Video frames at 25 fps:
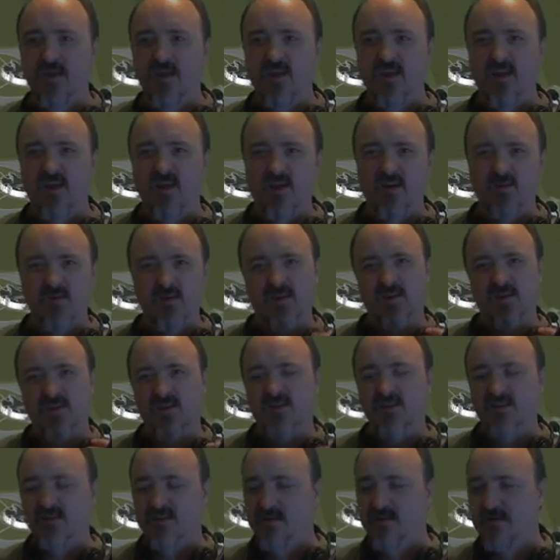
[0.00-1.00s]
always,
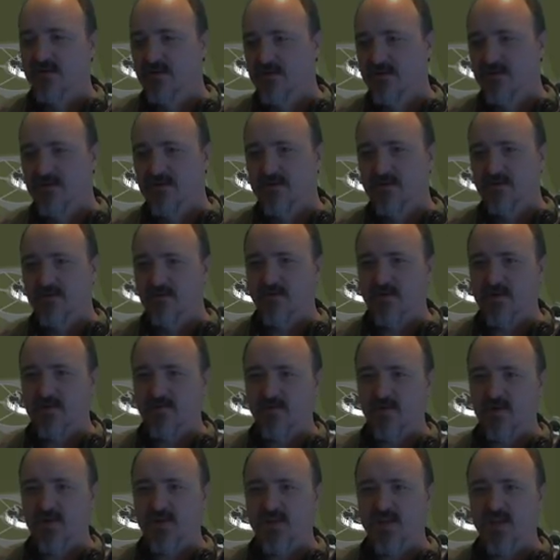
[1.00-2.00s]

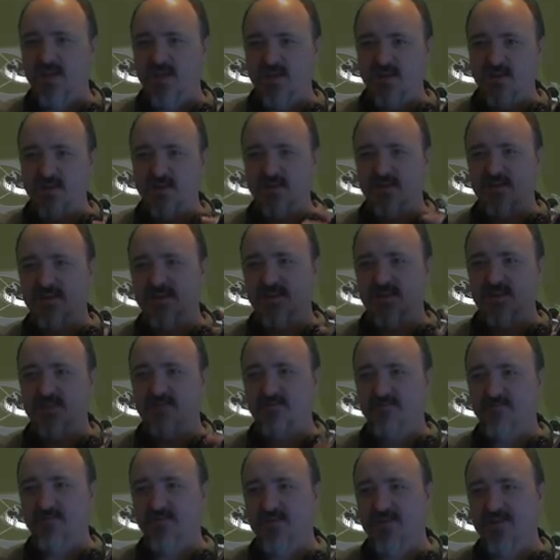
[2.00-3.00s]
whenever I say it, I just
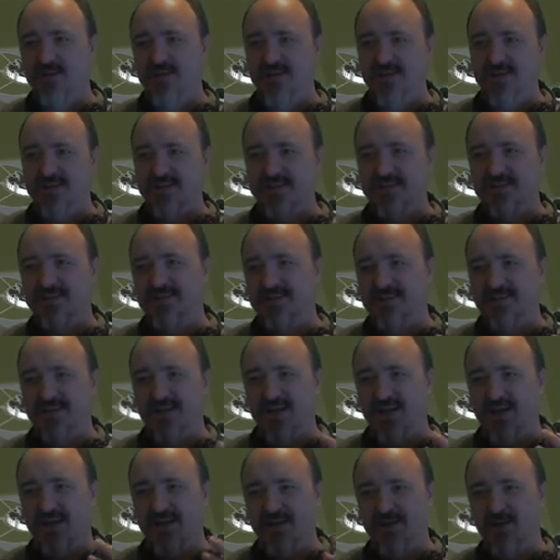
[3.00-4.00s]
feel like
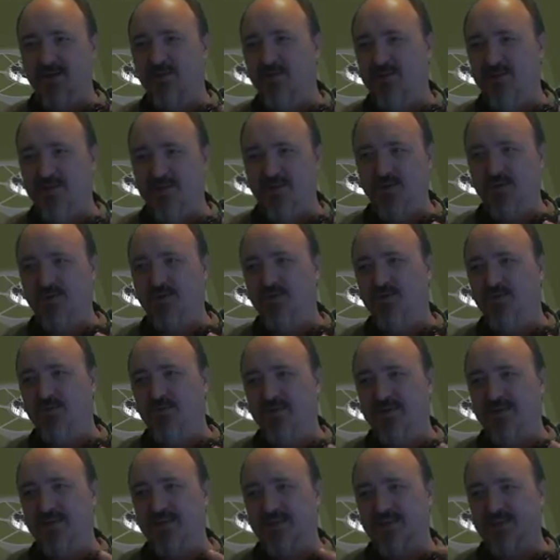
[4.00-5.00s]
I know it's true,
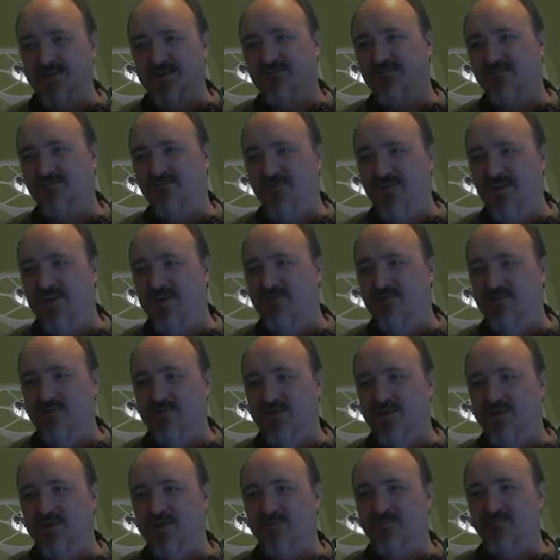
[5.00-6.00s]
but it just
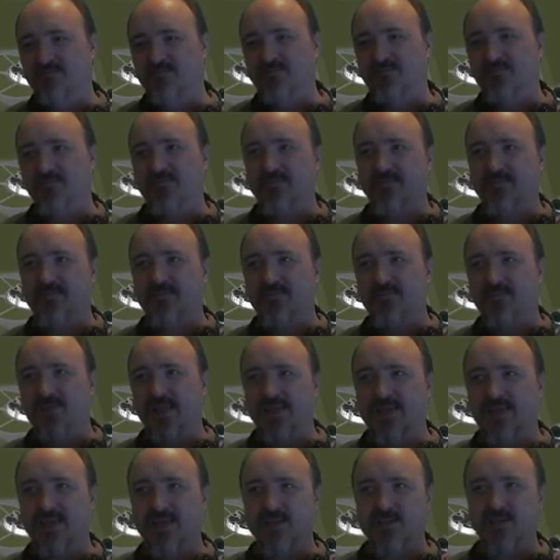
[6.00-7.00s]
feels
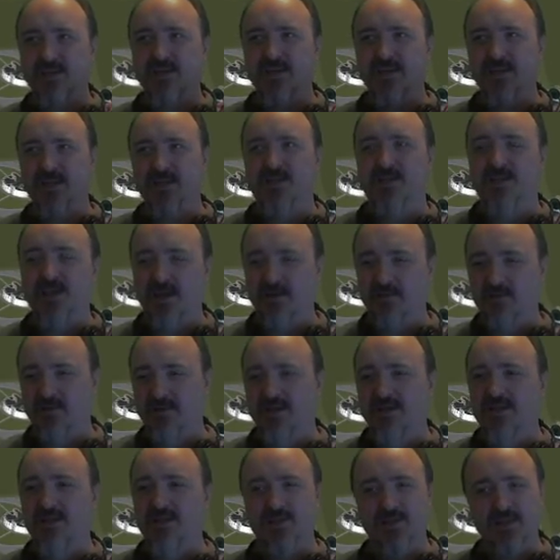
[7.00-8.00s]
like it's gonna sound
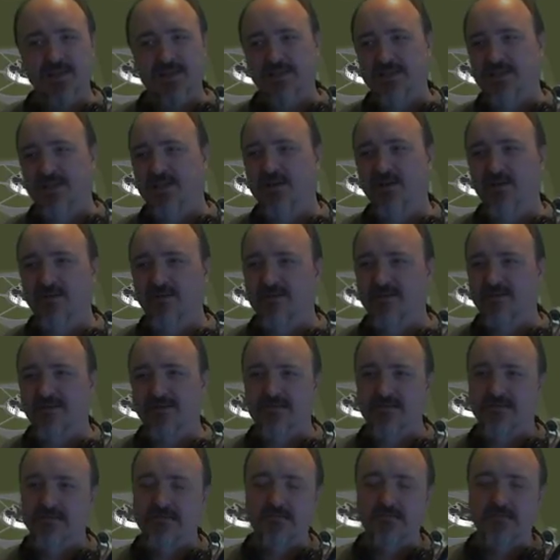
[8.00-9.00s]
insincere,
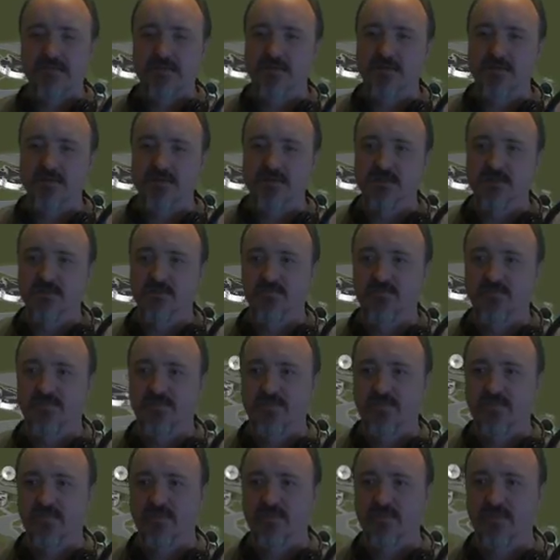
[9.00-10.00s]
and I don't know.
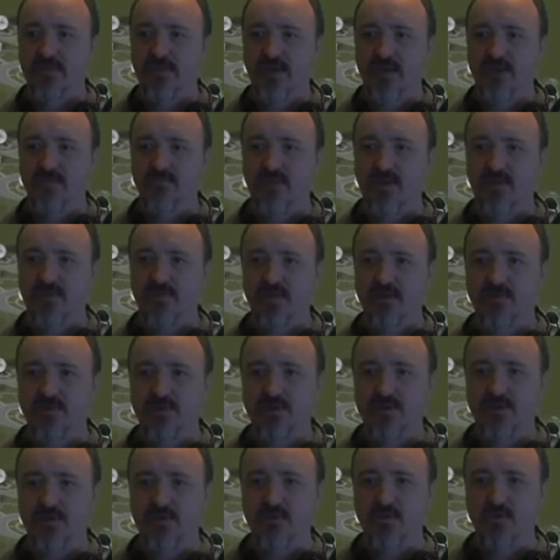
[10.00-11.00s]
Maybe I'm
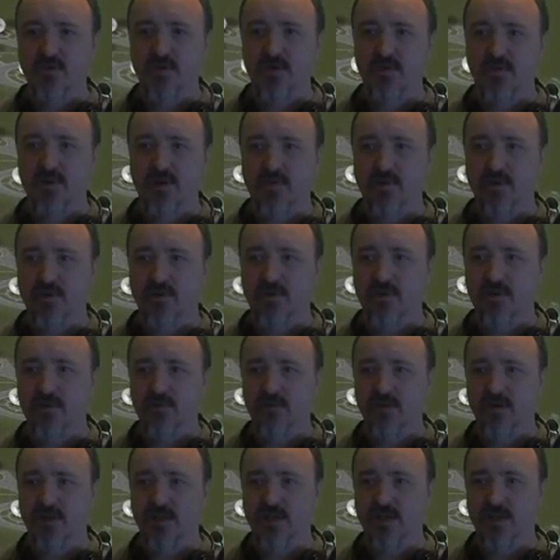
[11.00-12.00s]
just too worried about my
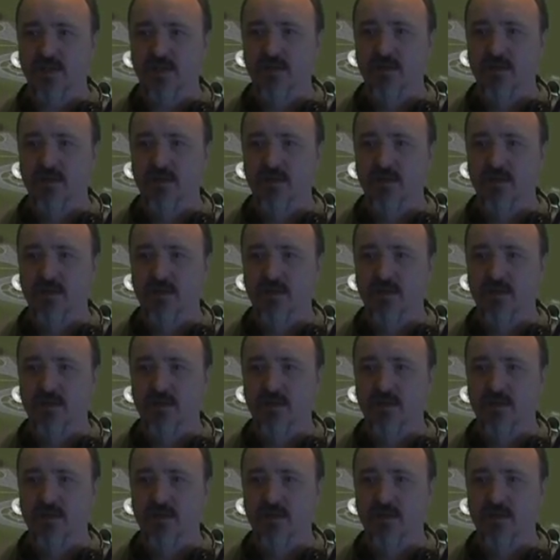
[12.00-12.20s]
credibility.